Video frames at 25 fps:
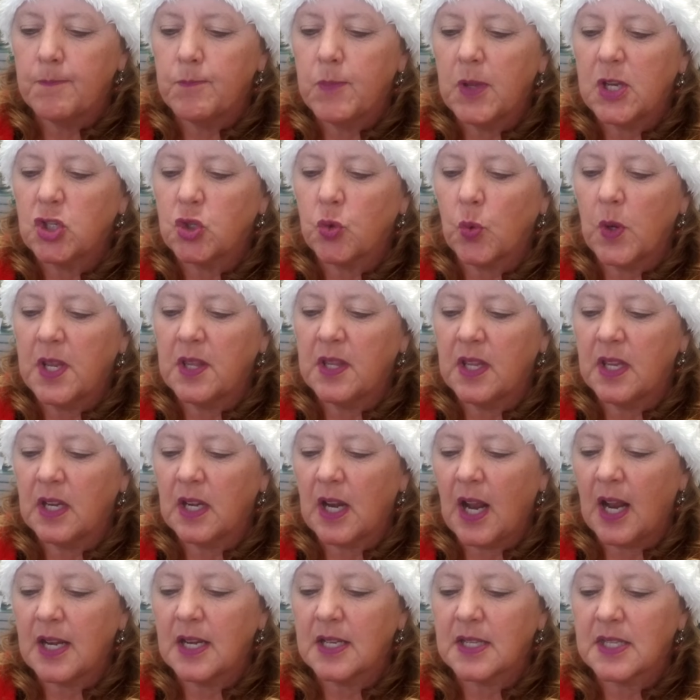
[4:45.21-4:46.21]
between the
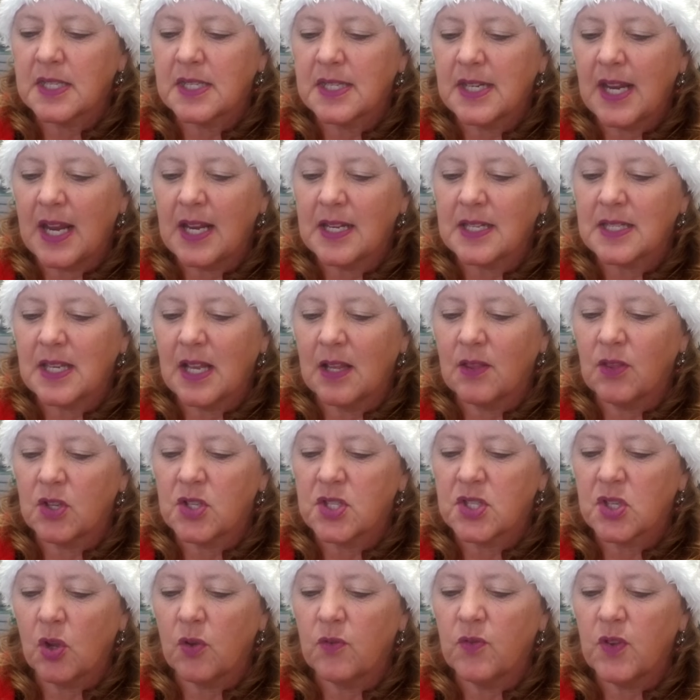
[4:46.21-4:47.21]
United States and the
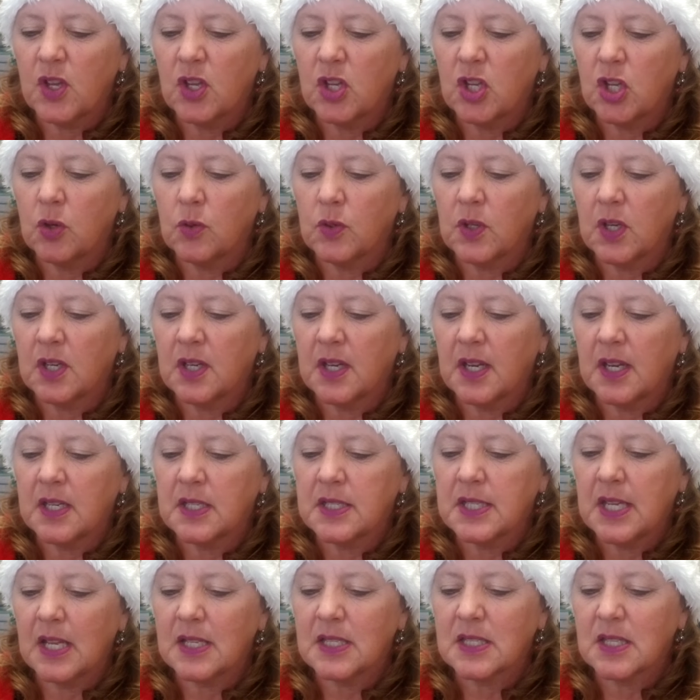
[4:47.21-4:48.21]
Soviet Union
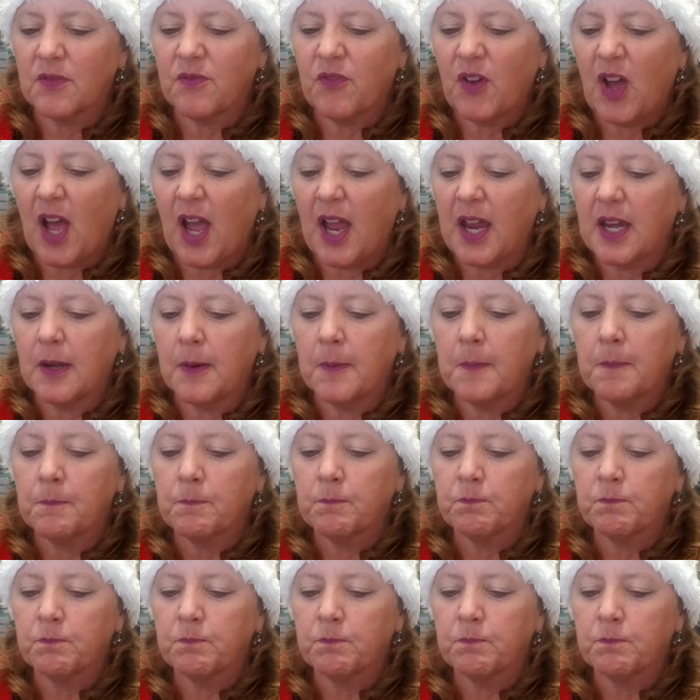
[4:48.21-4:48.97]
intensified.